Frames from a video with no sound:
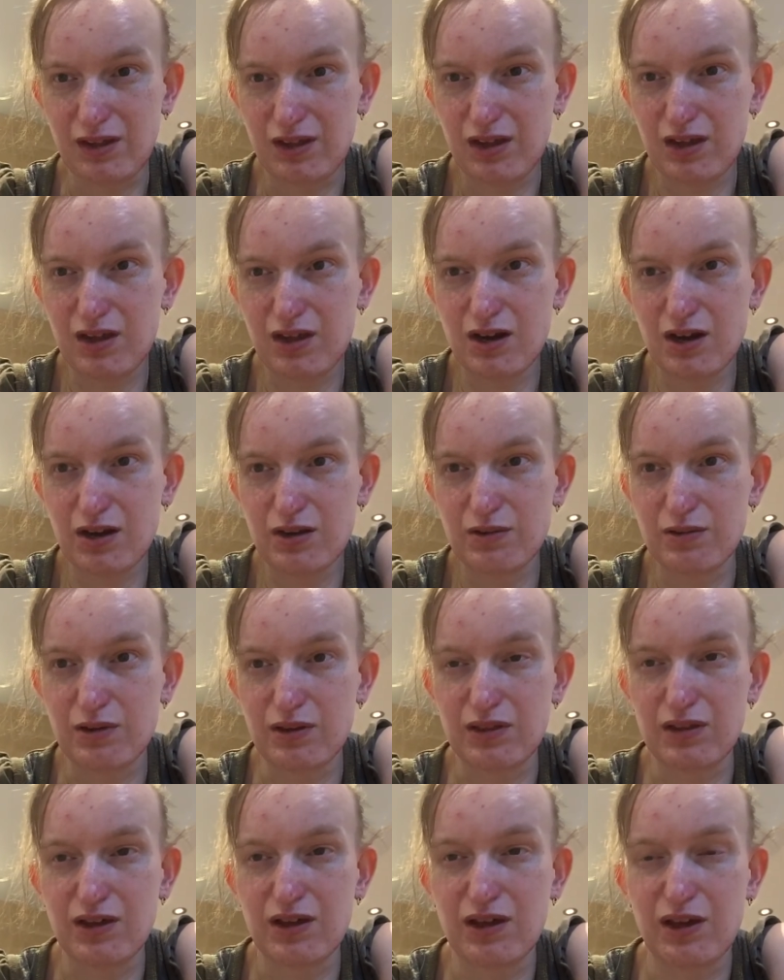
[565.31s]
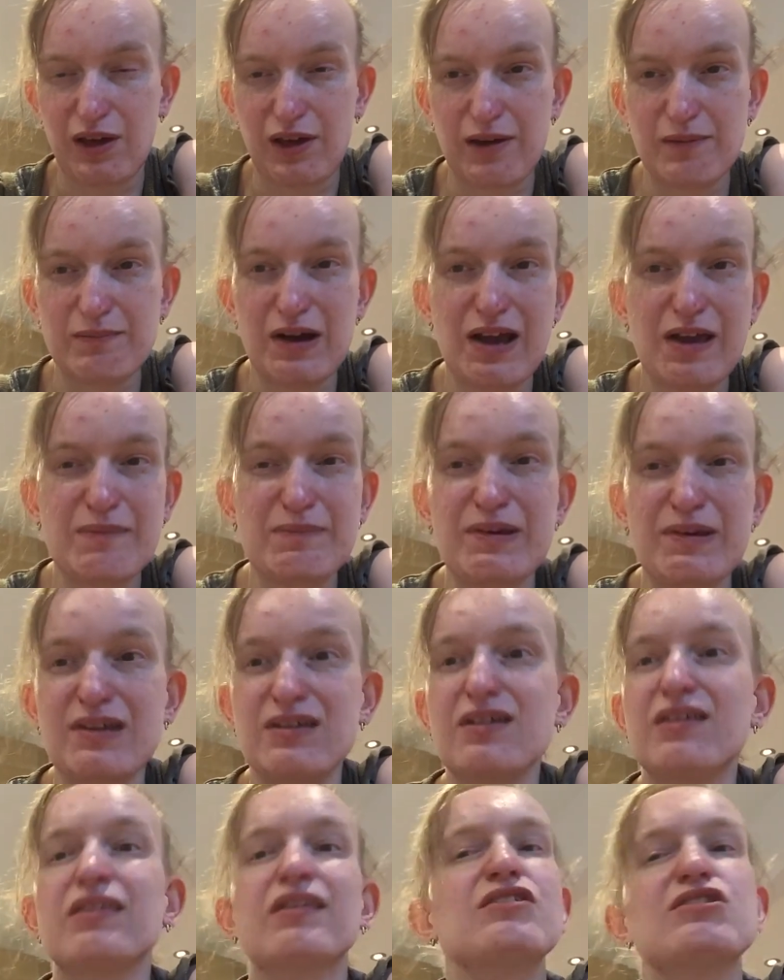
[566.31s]
You know, in my
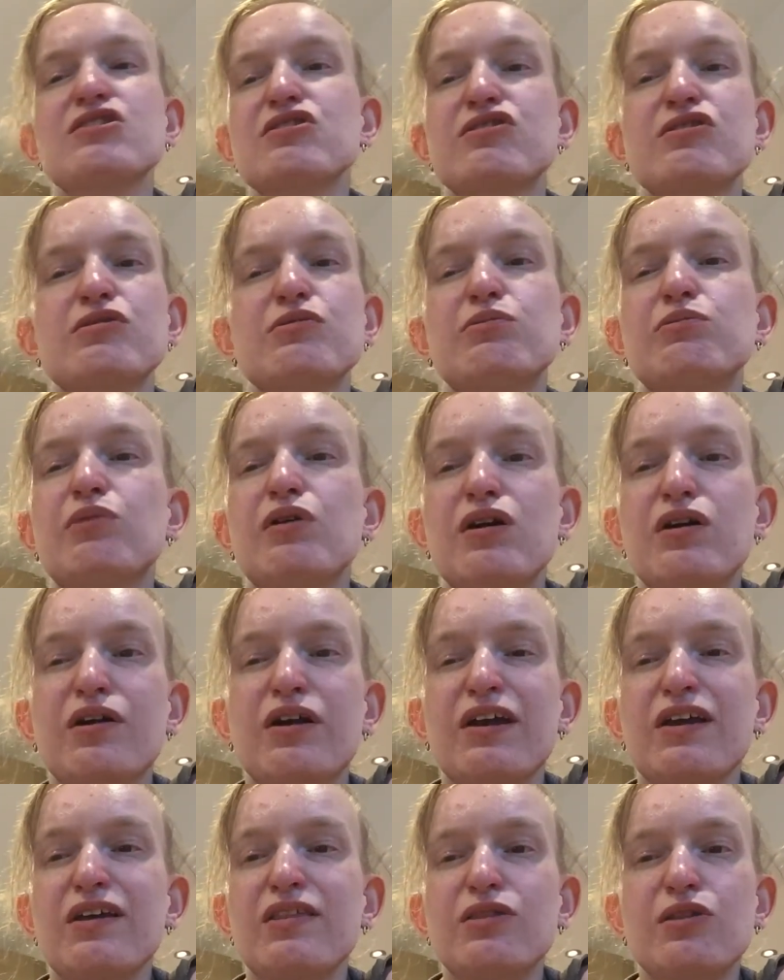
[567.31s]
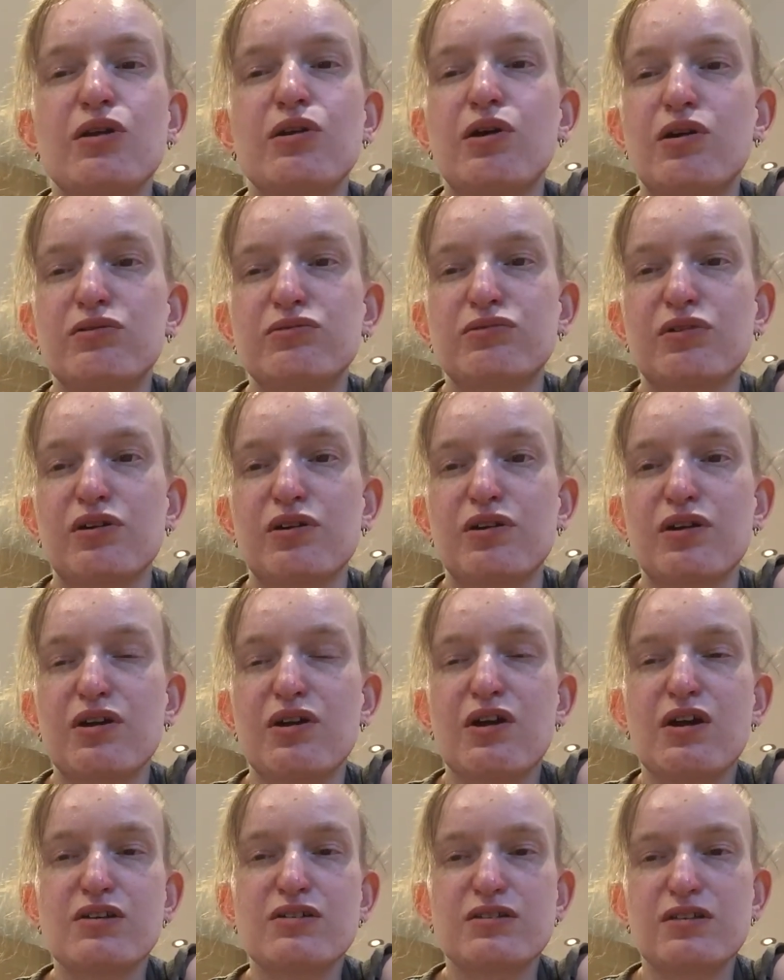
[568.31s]
opinion, they just don't work in the long run.
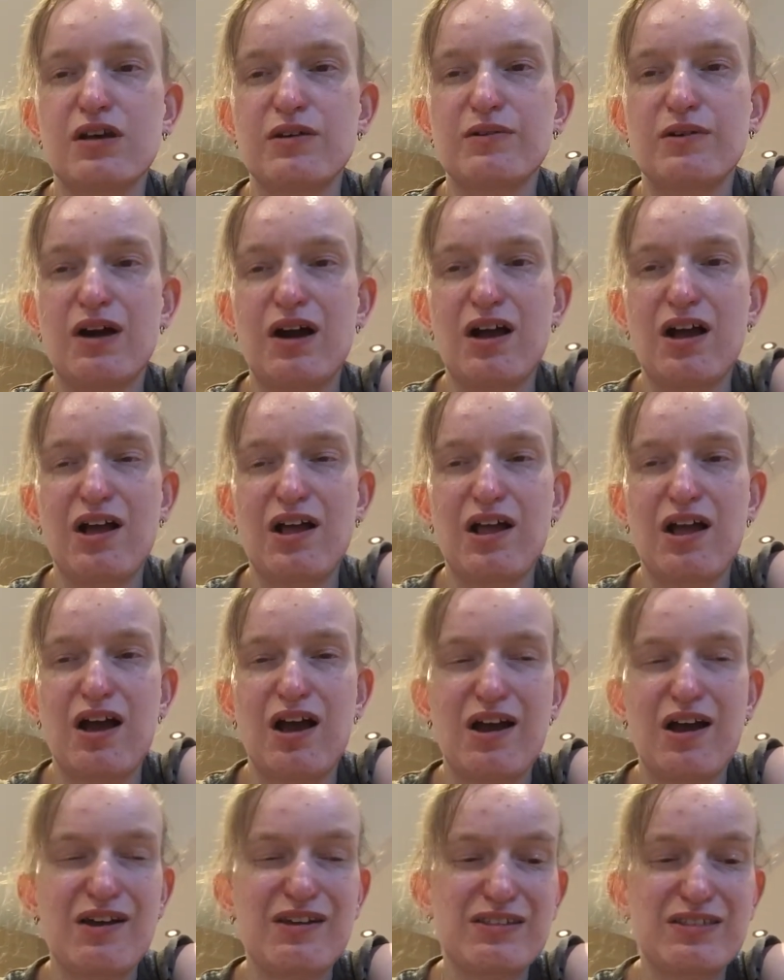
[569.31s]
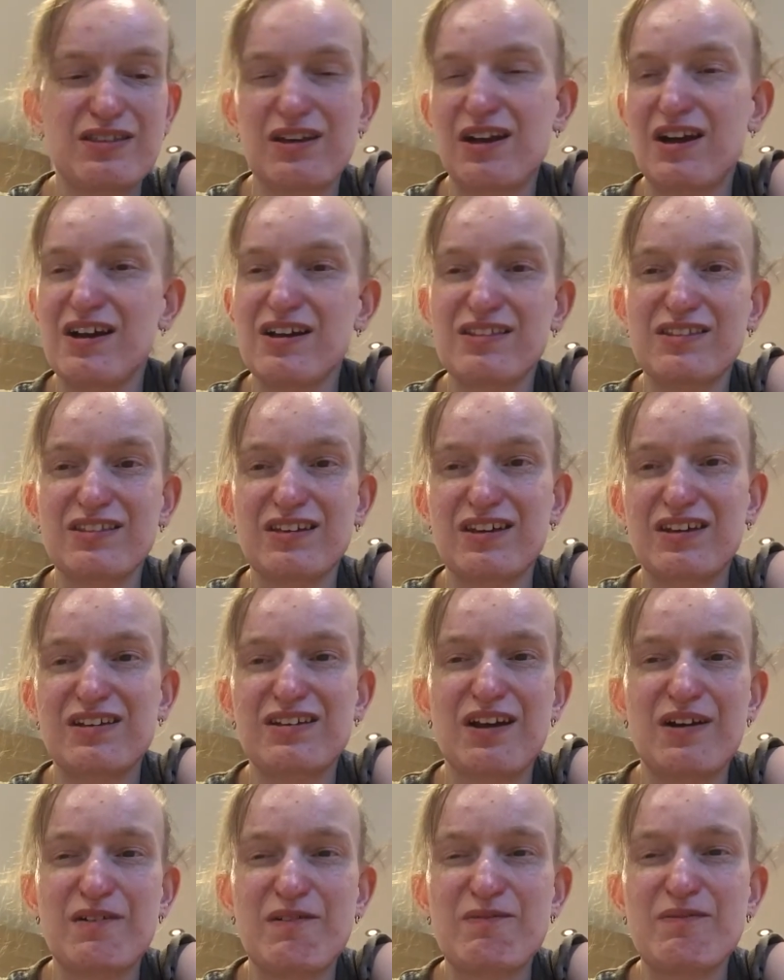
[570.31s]
So I think
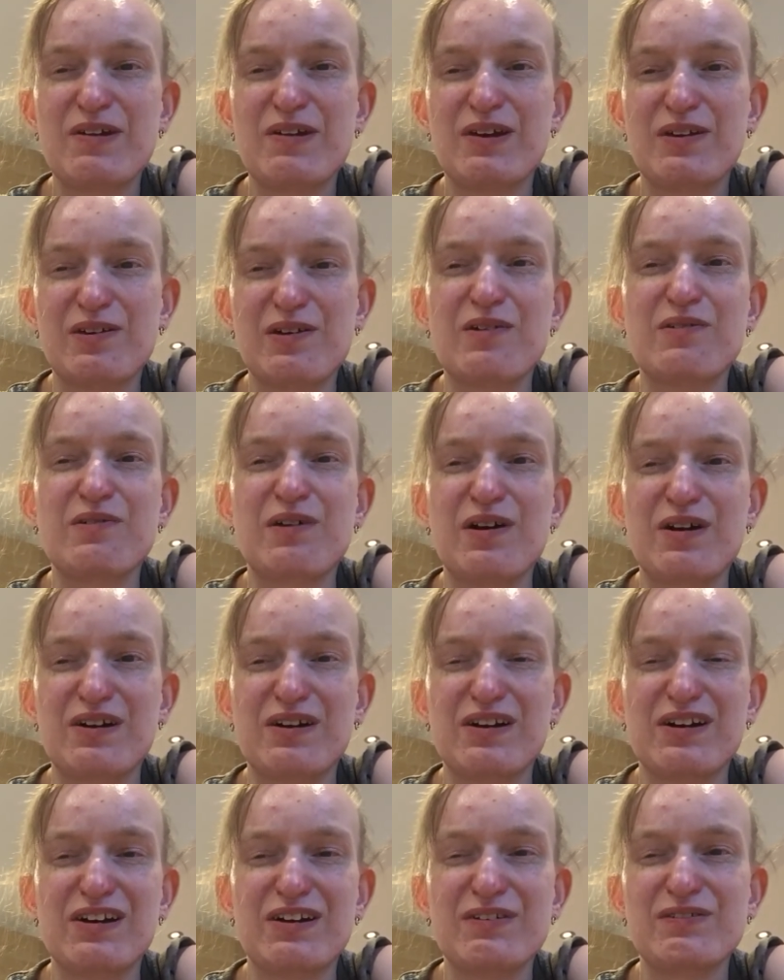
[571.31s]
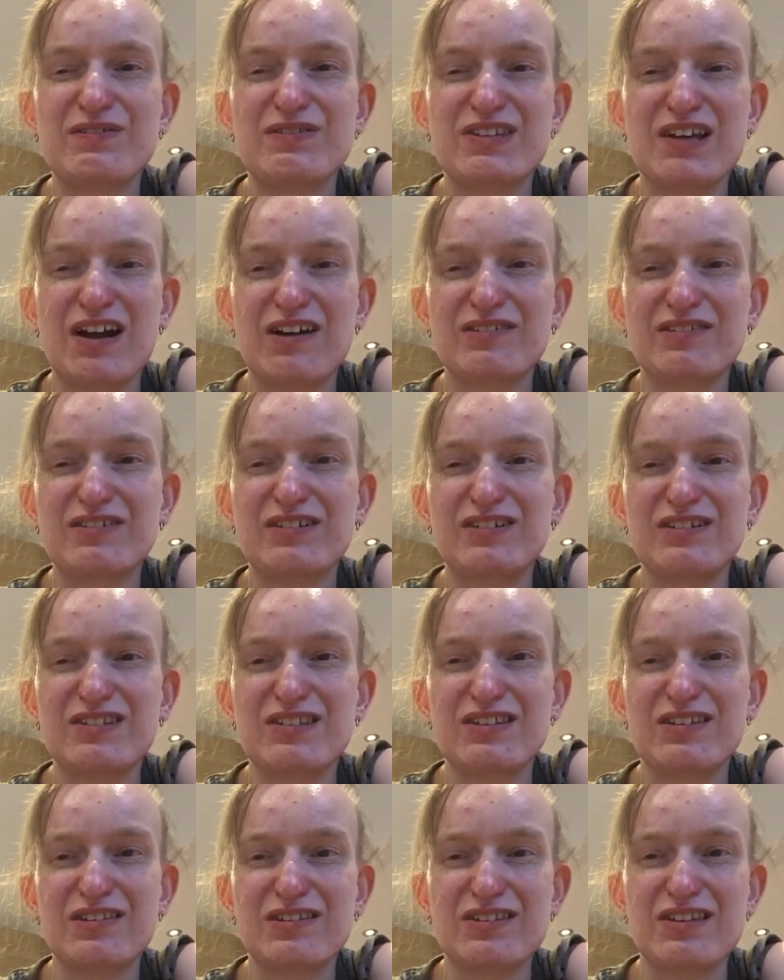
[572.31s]
that would be a good one, of Daryl
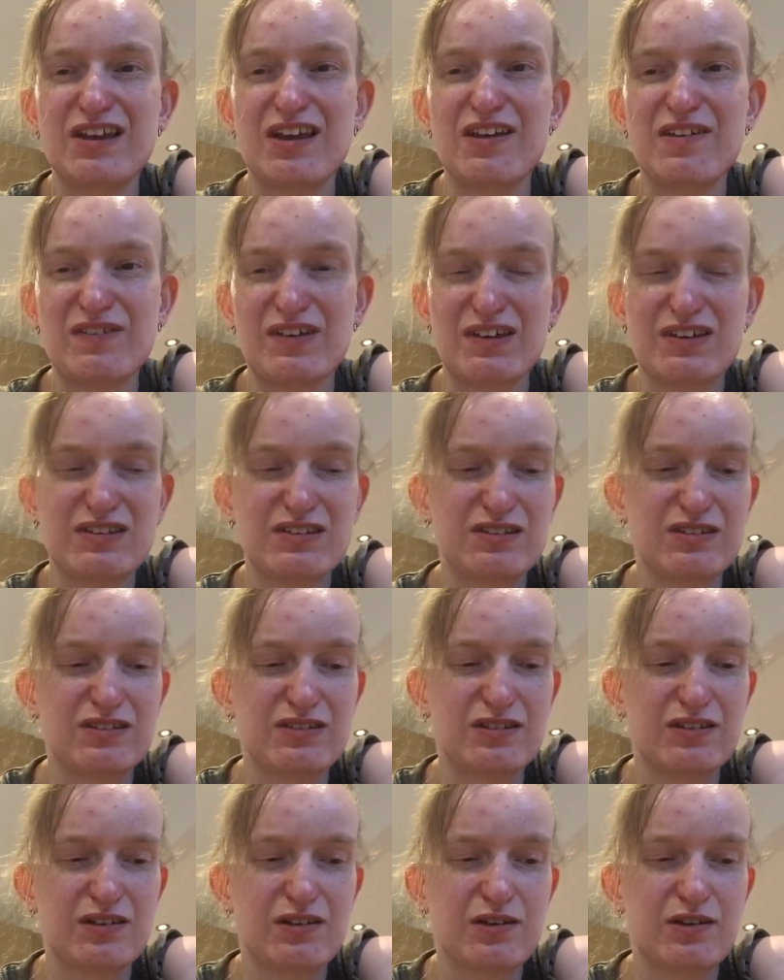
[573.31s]
Davis.